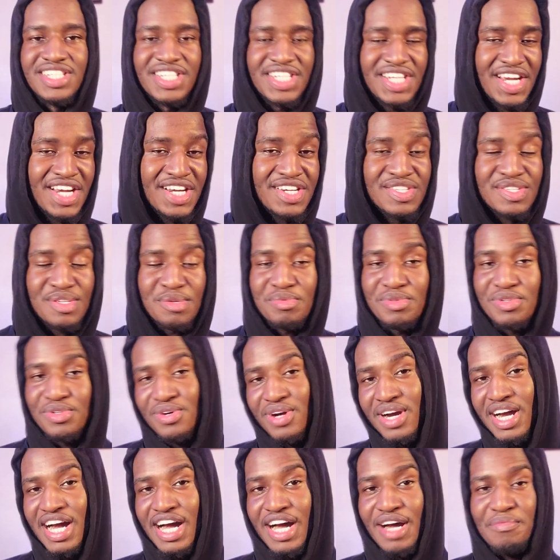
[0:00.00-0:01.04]
share,
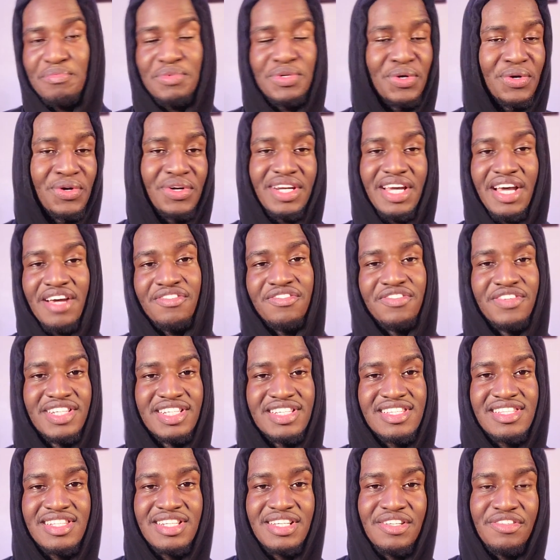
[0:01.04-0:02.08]
subscribe, do all that fun
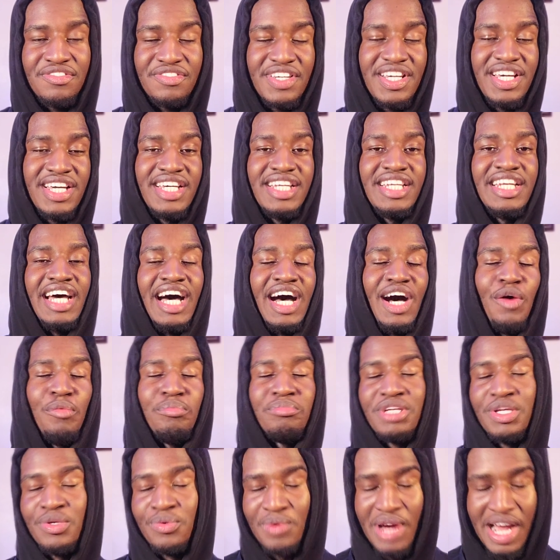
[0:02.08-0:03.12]
stuff, and I'll
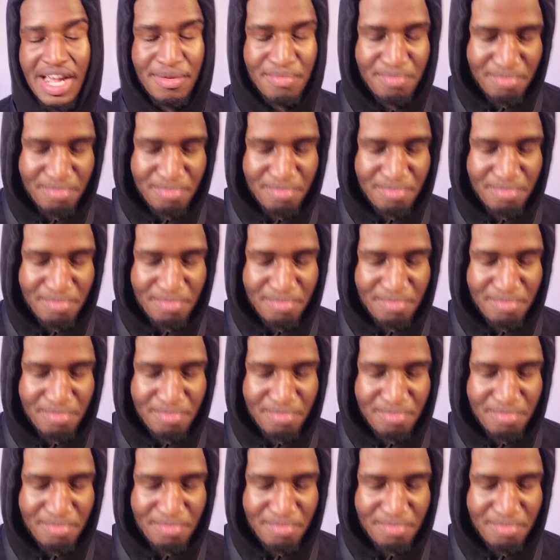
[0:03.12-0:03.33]
be right